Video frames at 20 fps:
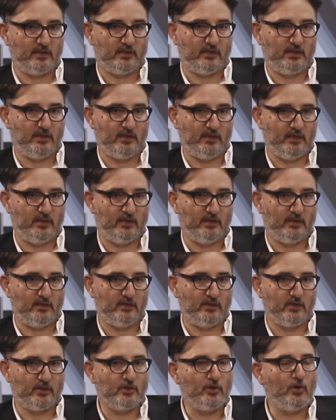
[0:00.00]

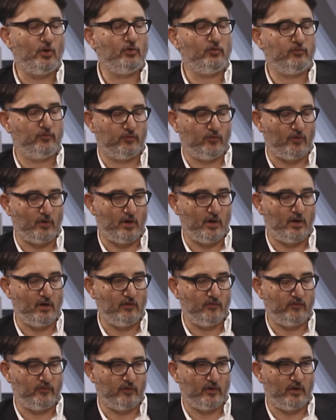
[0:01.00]
The goal
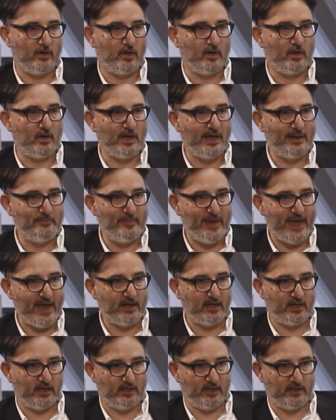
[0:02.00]
for a
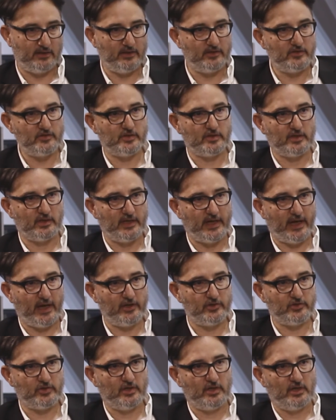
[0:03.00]
bank in a digital
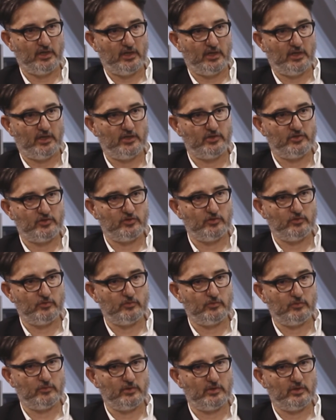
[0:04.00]
age is
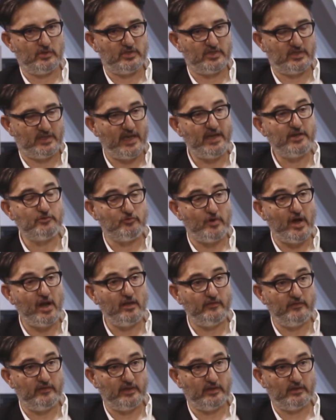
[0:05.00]
to stay
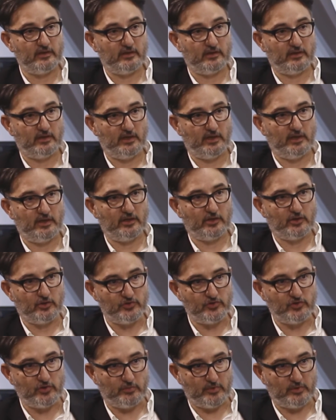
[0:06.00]
relevant in
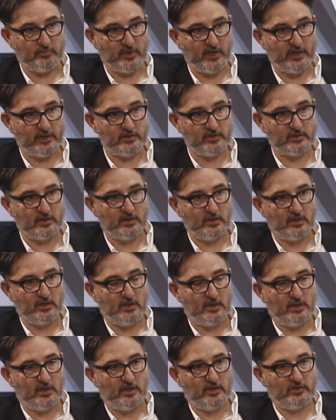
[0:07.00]
consumer minds,
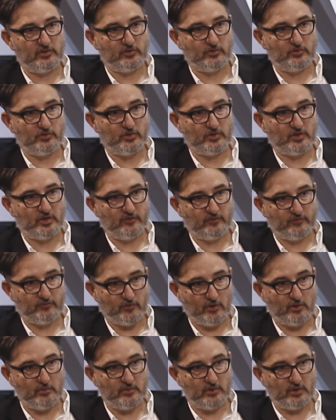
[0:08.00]
is to shift
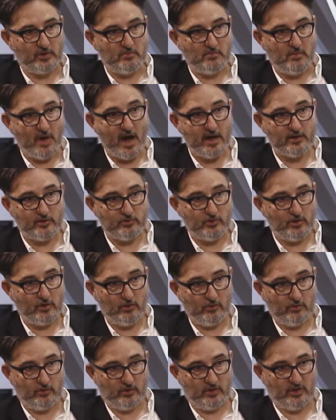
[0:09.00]
from the
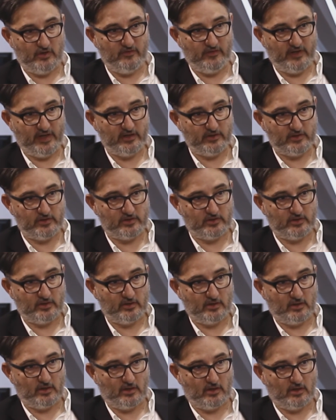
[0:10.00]
macro events
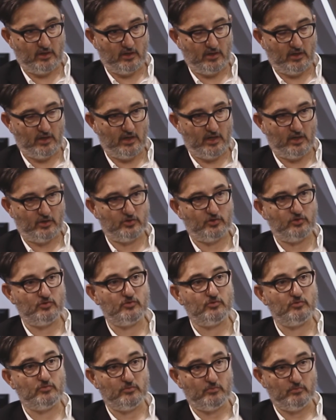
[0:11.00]

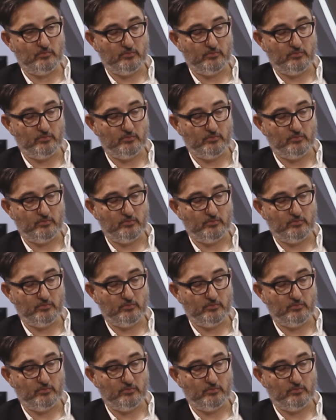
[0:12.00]
to